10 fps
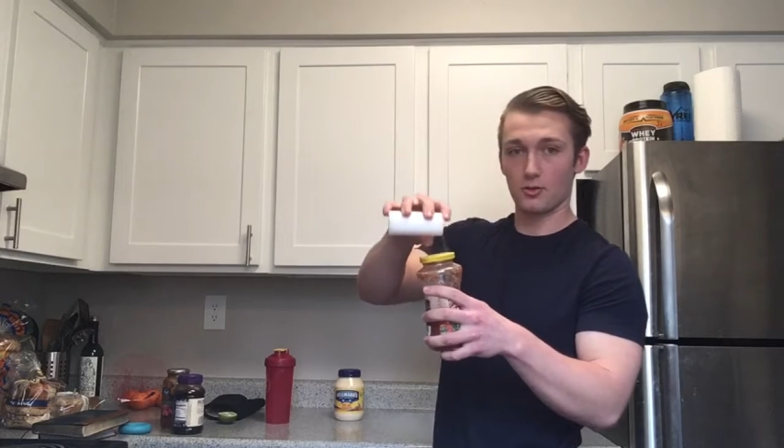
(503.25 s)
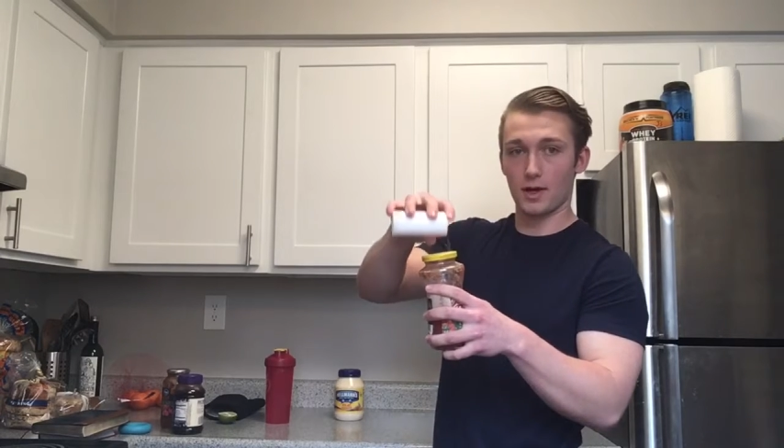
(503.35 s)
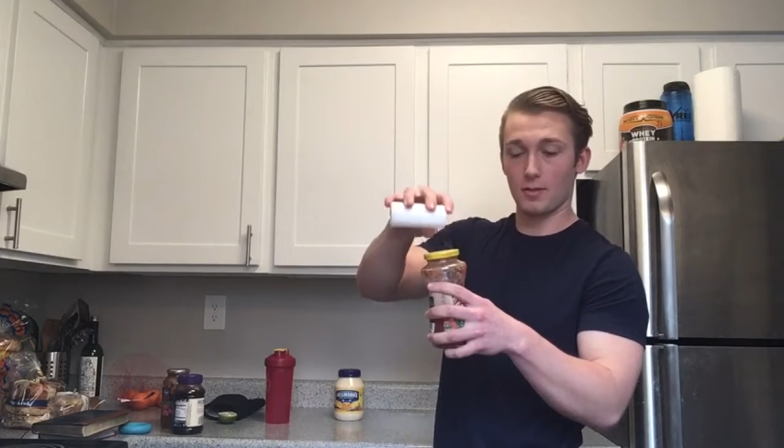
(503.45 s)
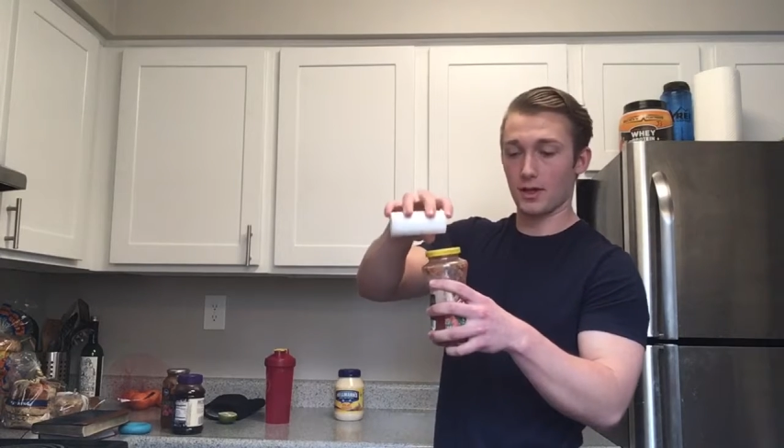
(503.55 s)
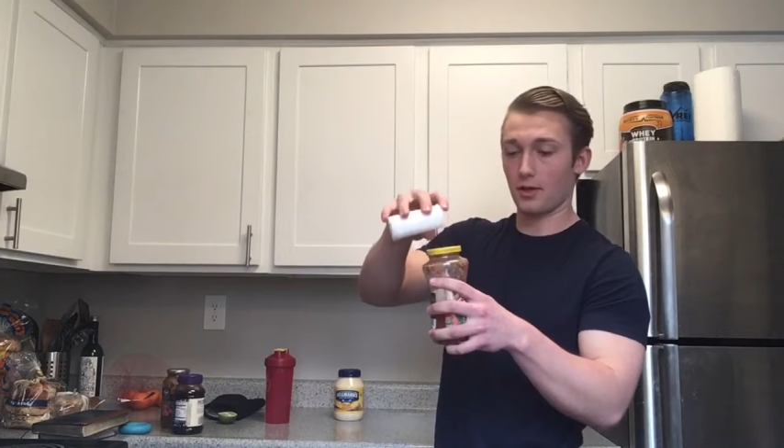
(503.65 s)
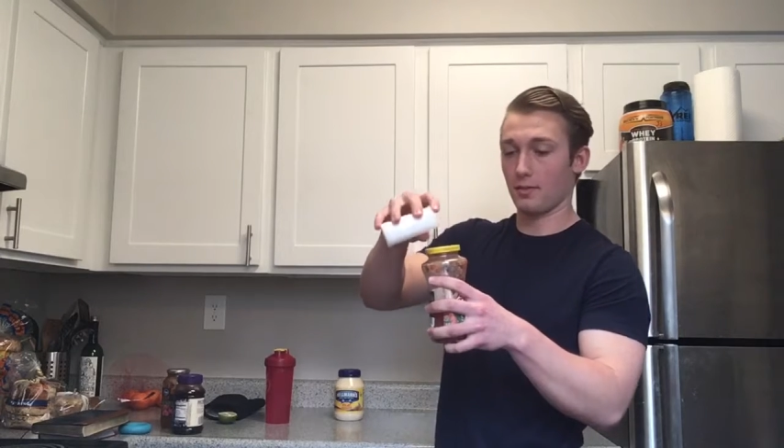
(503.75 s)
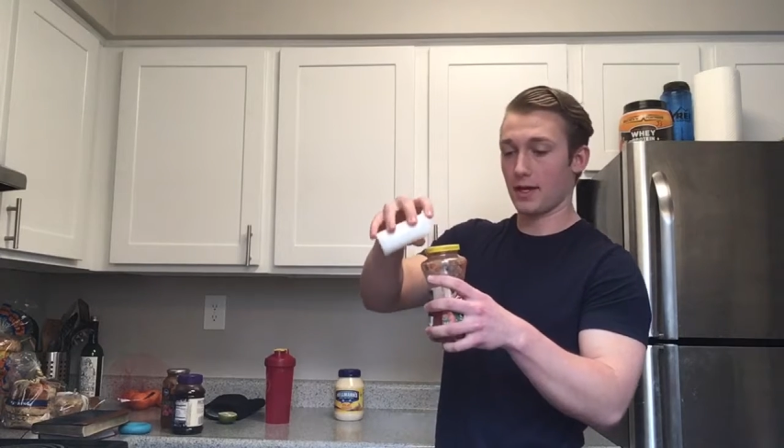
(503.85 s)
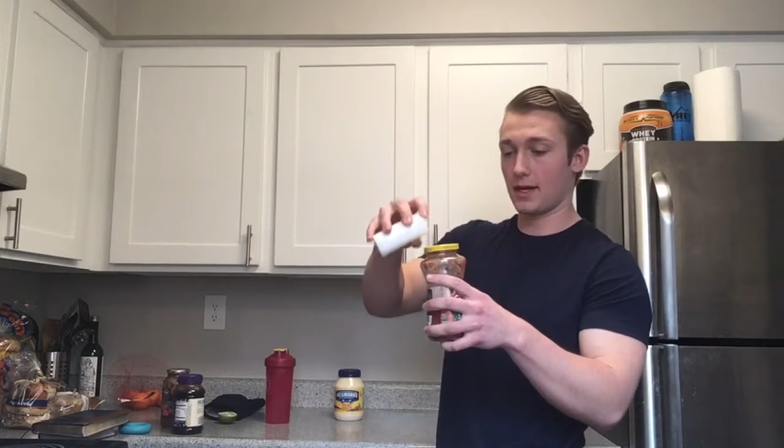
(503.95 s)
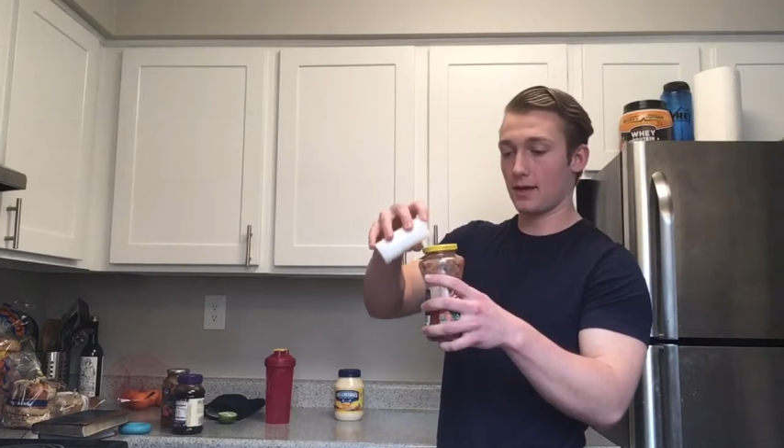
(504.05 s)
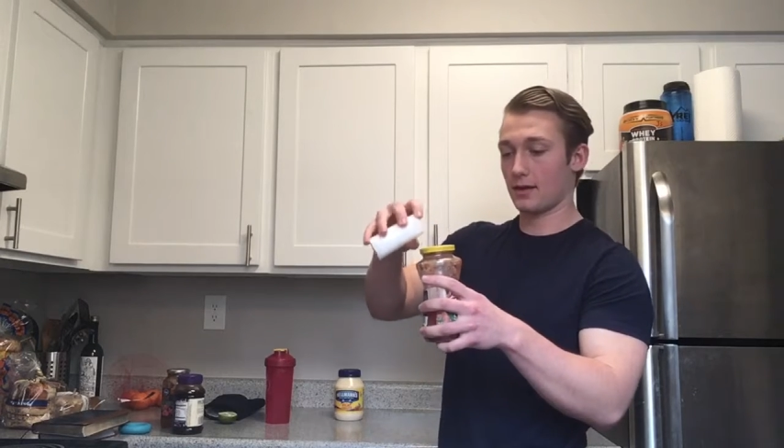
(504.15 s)
the rim a little
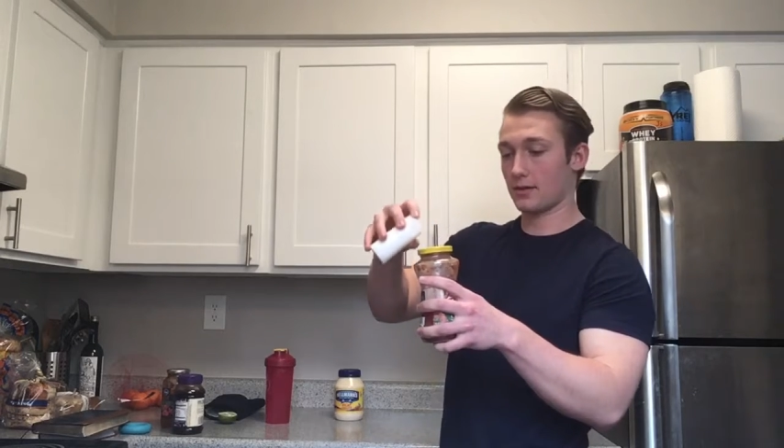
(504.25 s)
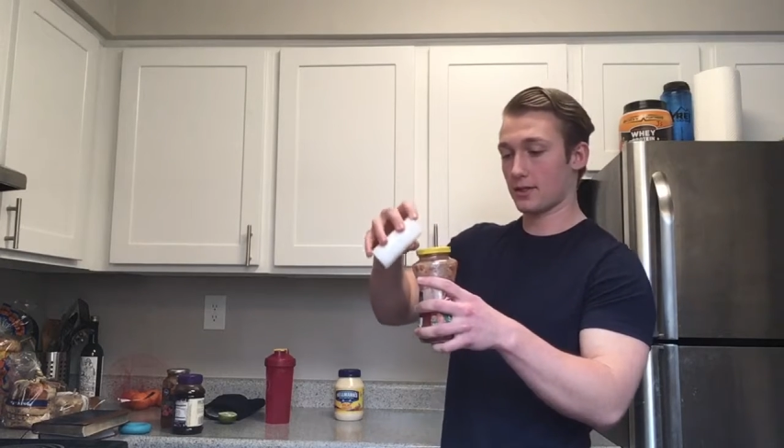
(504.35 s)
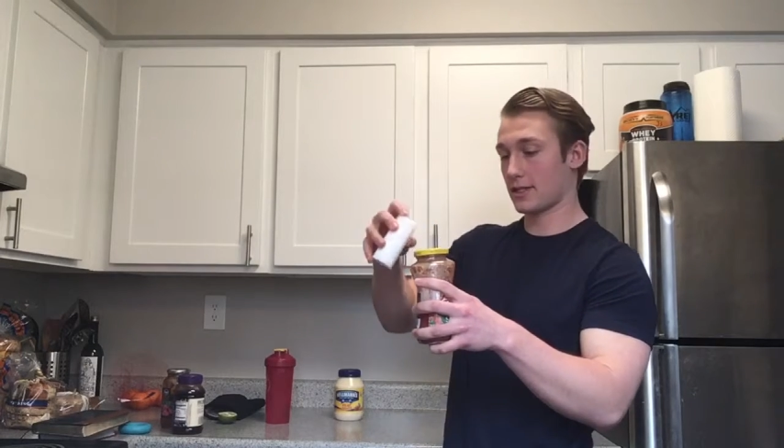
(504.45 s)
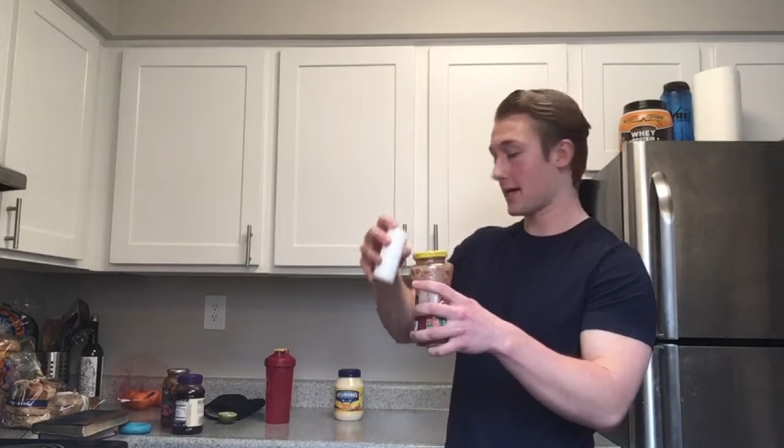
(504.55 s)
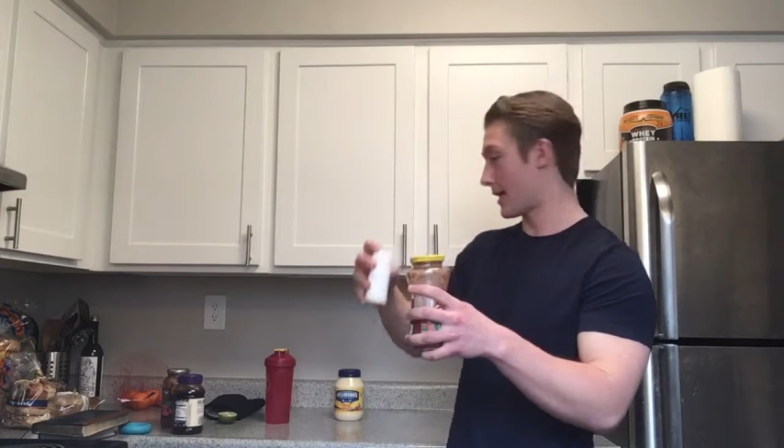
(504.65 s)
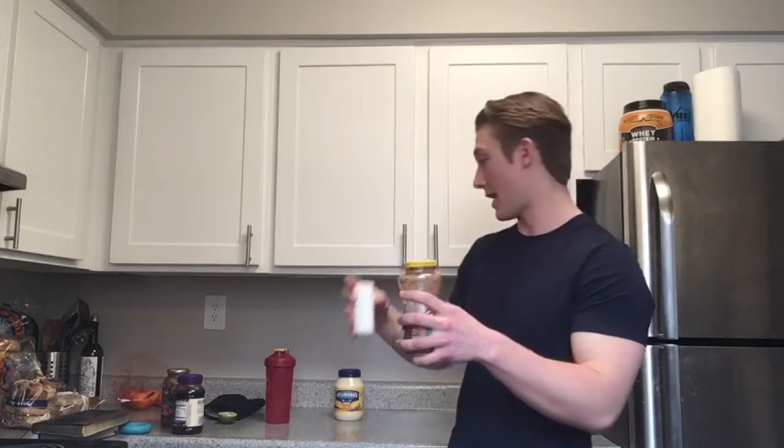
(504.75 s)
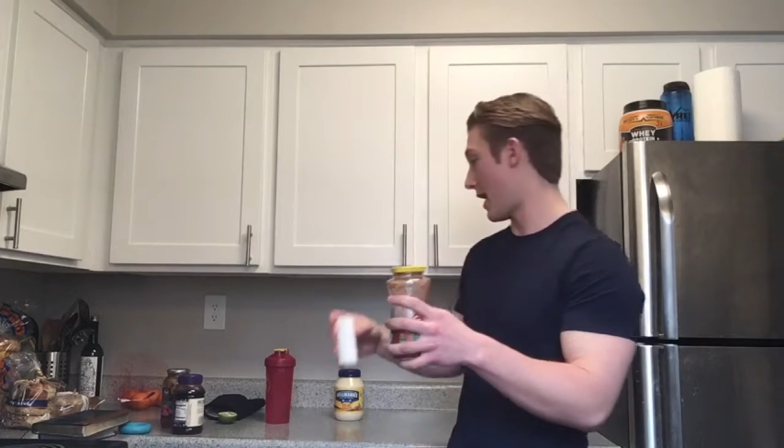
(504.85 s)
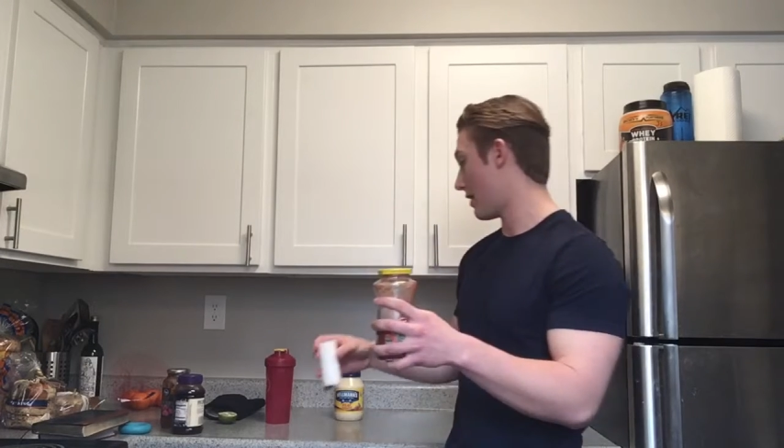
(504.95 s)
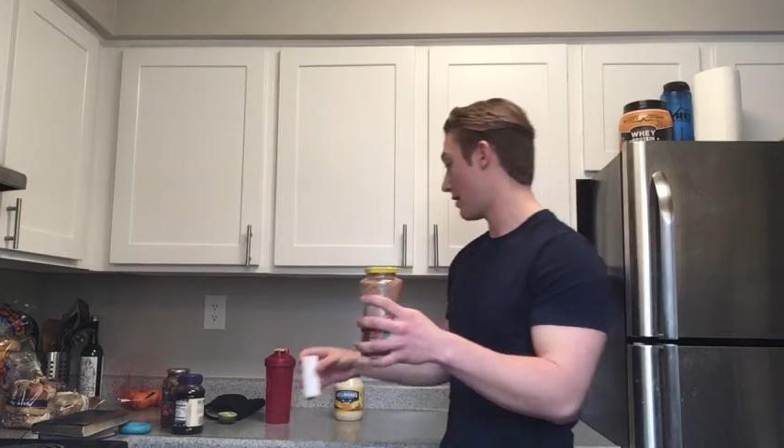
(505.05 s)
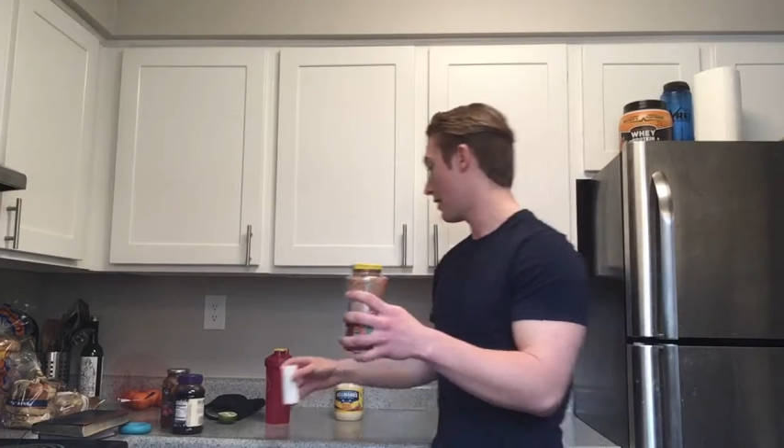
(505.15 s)
bit, just like
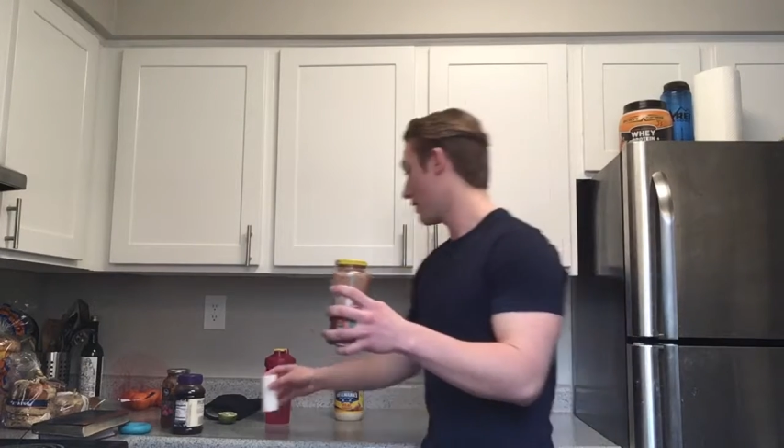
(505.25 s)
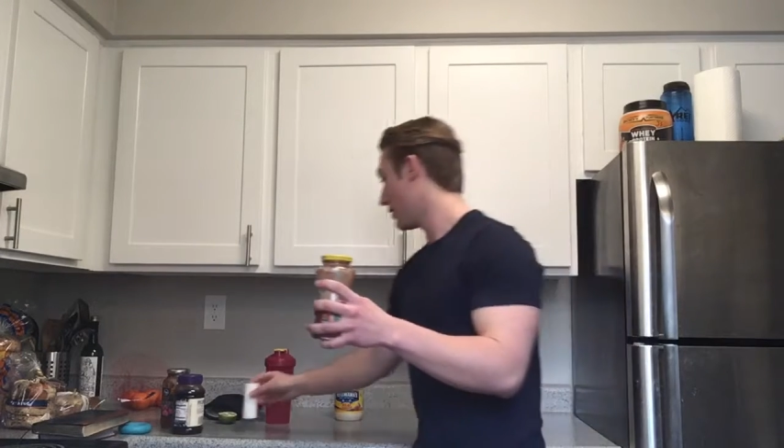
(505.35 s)
that.